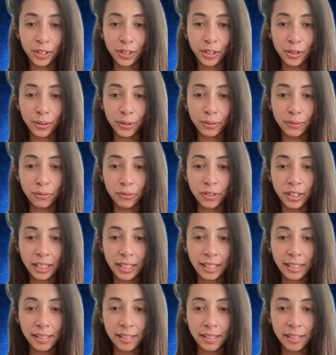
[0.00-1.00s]
good
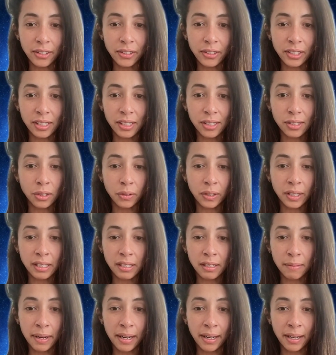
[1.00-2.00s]
feelings and good
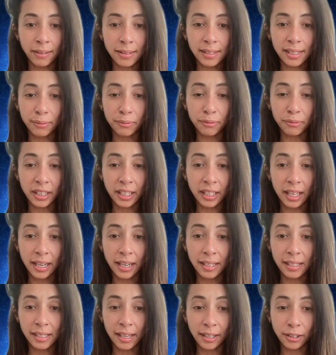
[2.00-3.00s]
stories about something that
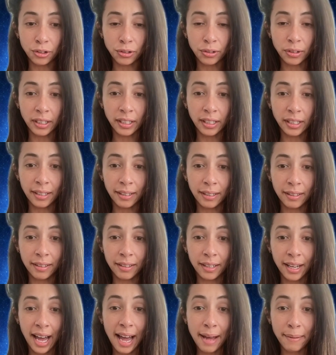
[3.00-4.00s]
is actually
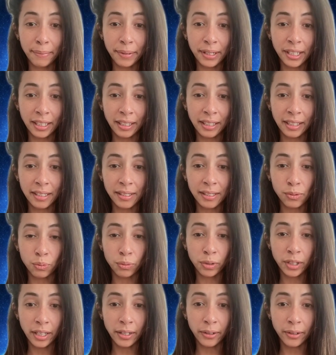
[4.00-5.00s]
happening, that is
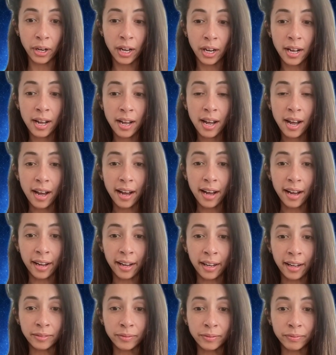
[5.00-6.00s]
real.
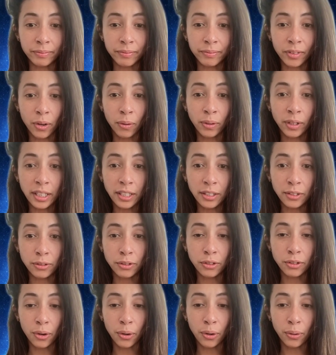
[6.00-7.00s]
Only you
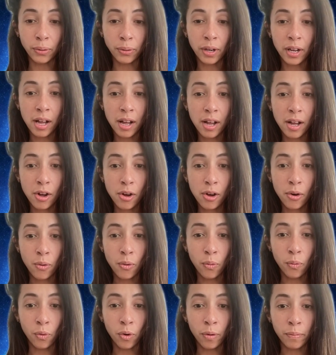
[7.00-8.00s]
know
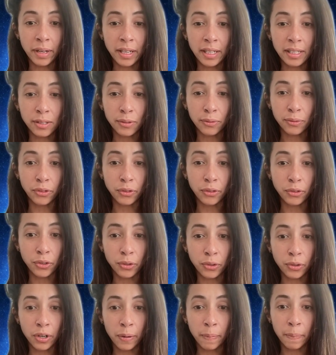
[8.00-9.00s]
what makes you feel
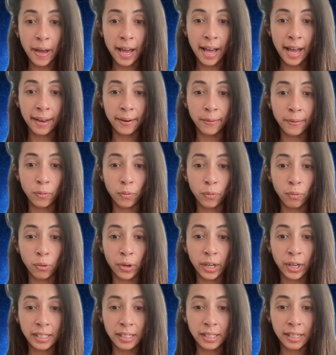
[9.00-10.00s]
good or bad,
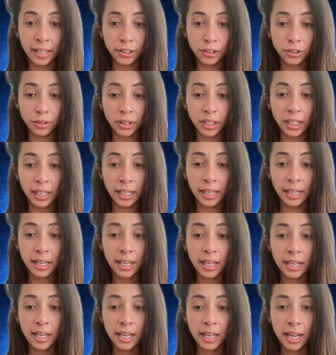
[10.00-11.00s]
what
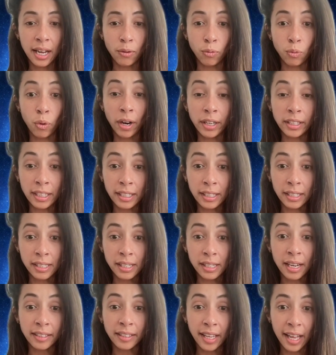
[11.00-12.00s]
needs
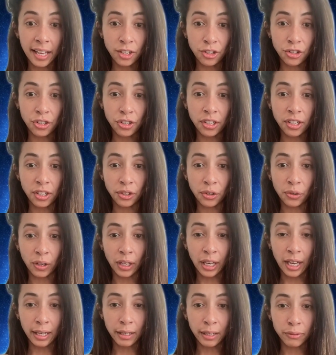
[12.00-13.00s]
attention in your
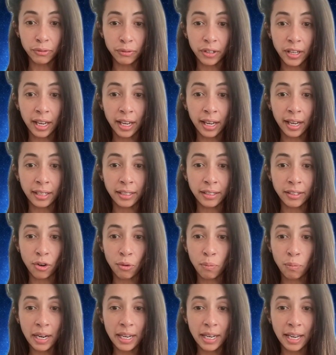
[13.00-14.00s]
life, and
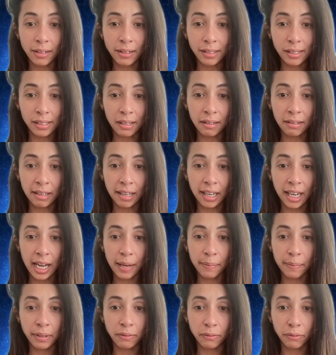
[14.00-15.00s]
nobody else is going to
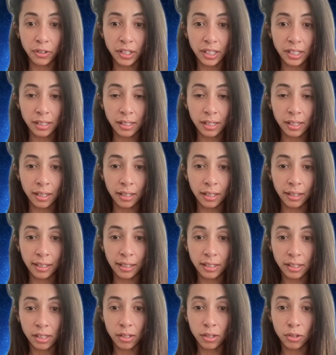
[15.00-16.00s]
come and fix it.
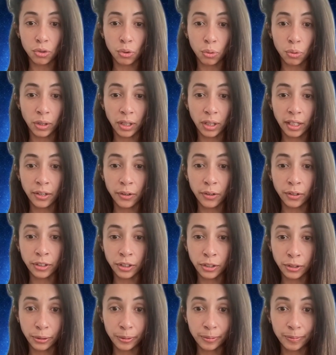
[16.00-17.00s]
It's totally on
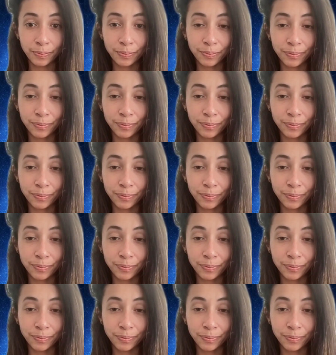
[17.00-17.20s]
you.